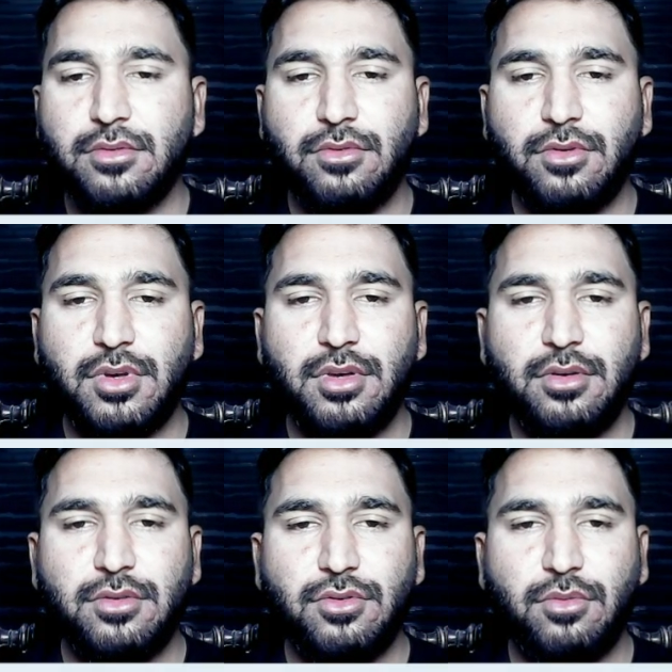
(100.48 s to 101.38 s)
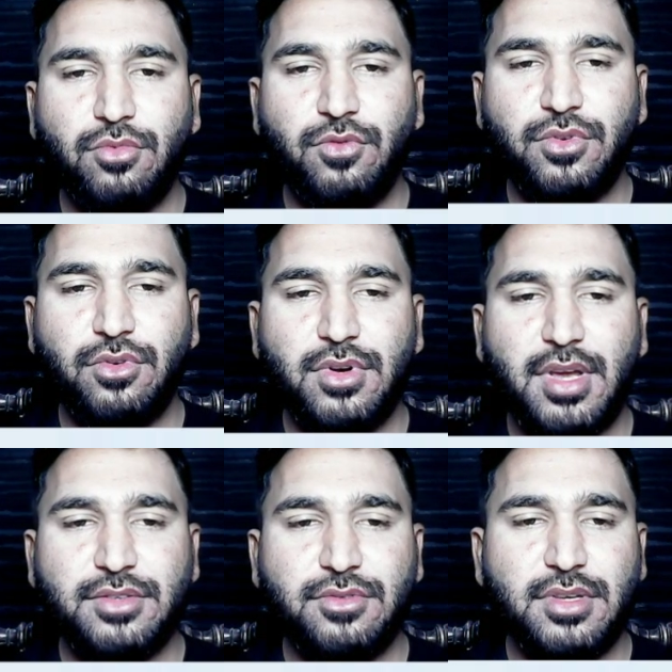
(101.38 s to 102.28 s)
Okay, now moving on
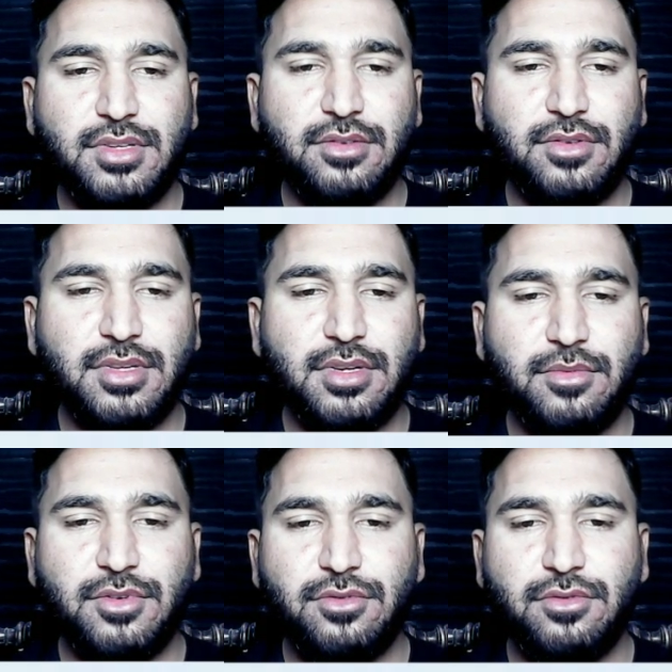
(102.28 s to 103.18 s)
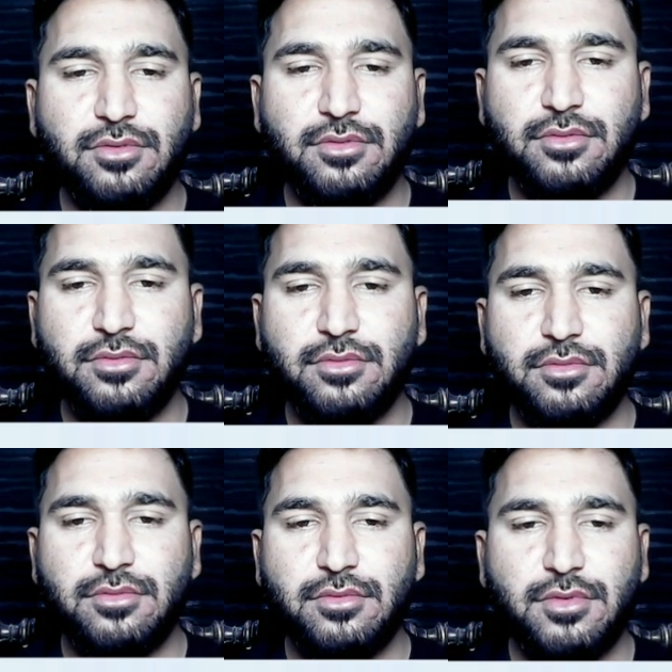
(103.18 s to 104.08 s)
next question. Question number 2.
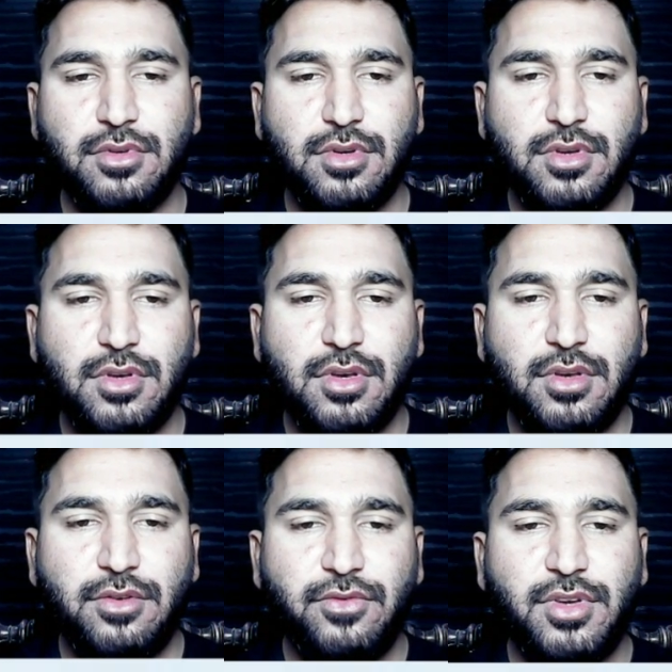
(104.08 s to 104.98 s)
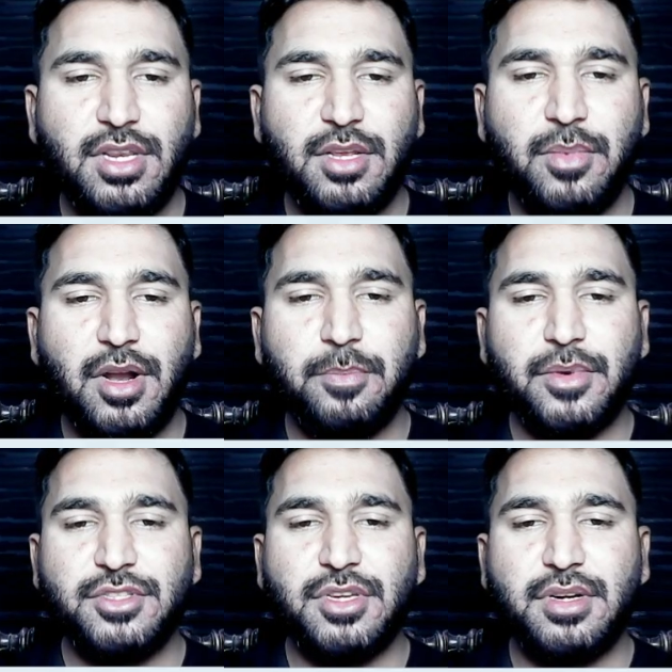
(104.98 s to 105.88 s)
Weekly blood
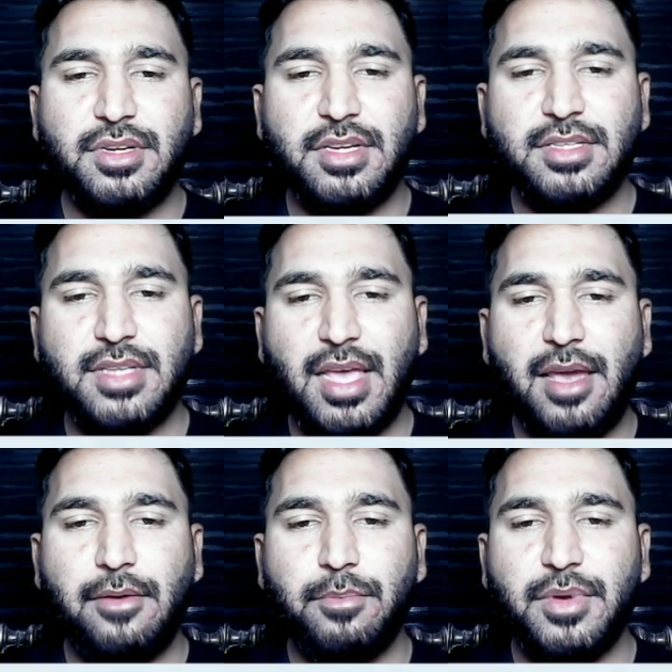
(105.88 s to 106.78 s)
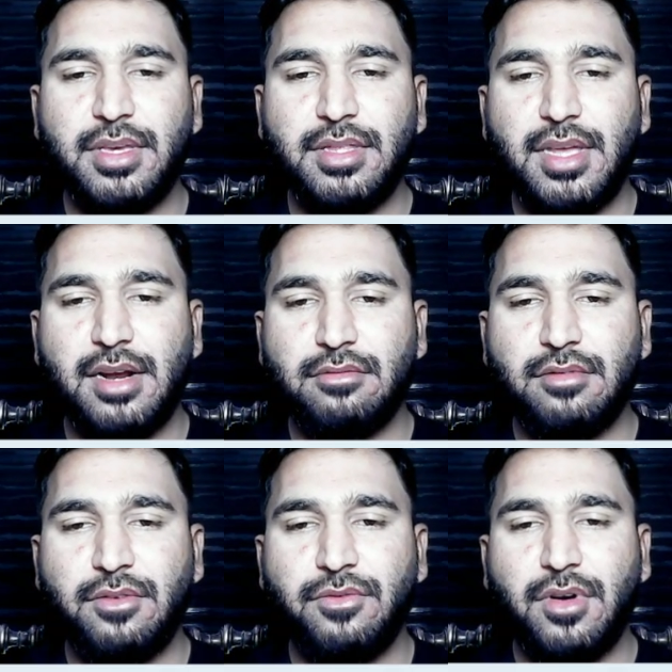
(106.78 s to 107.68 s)
pressure readings have been
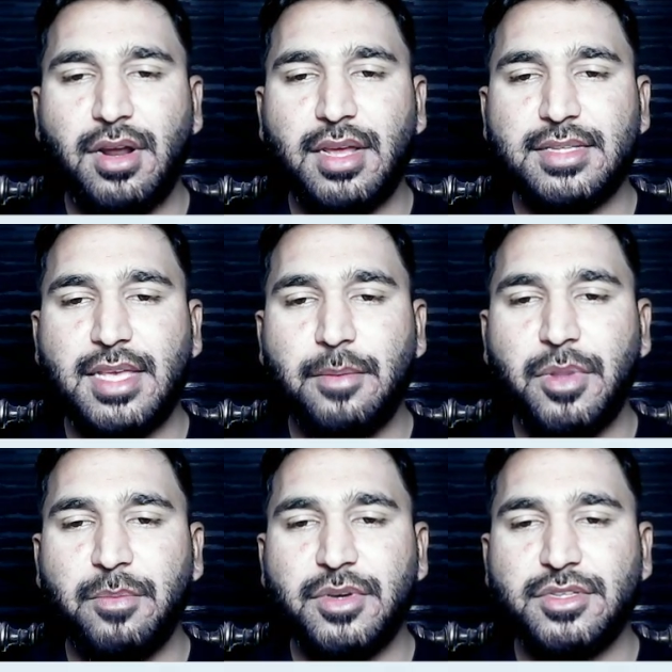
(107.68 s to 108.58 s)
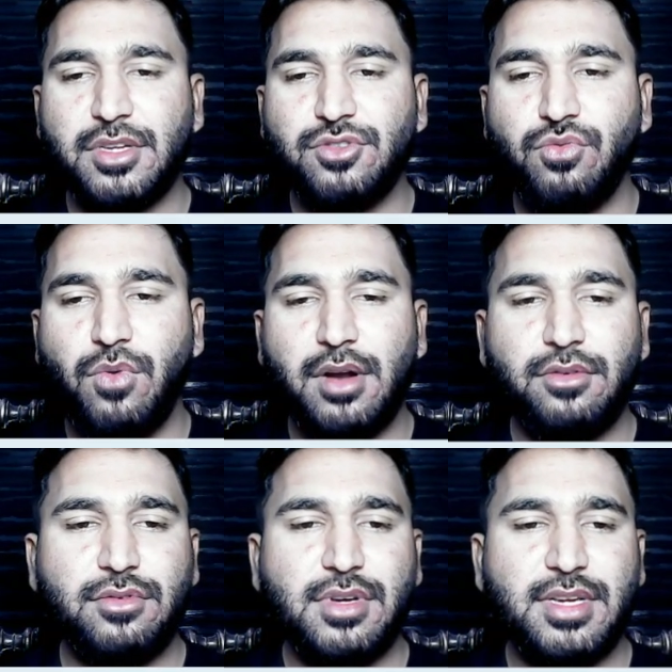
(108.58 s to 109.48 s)
entered for a sample patient. You
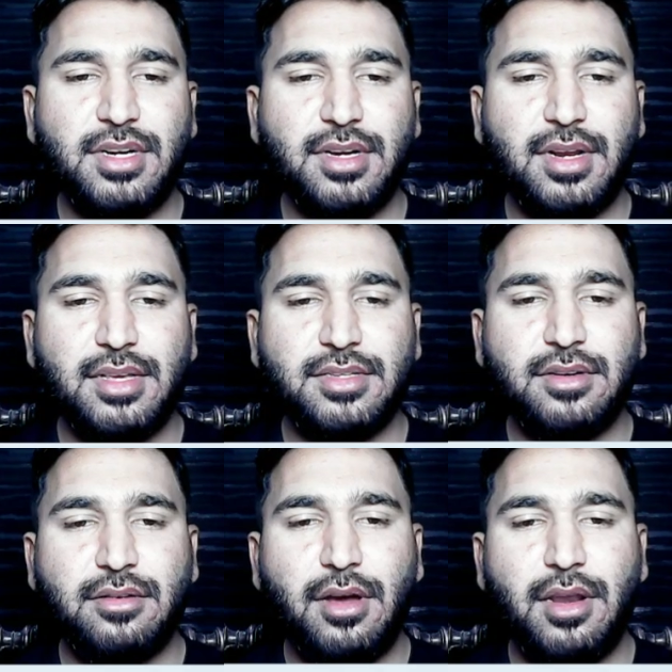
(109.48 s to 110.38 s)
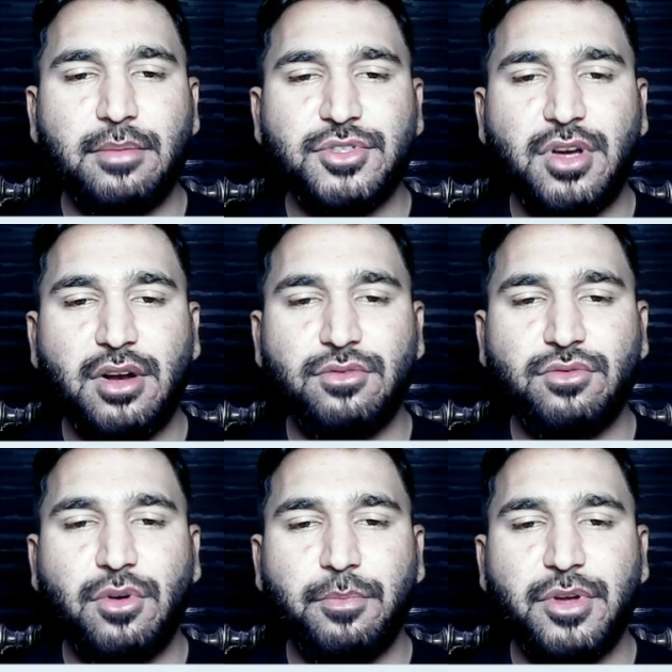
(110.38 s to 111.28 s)
want to create a cluster column chart to
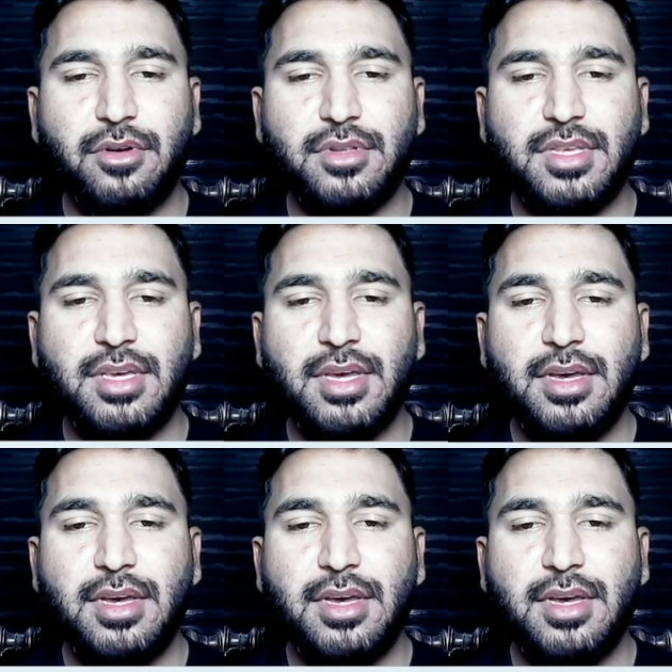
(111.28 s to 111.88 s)
compare the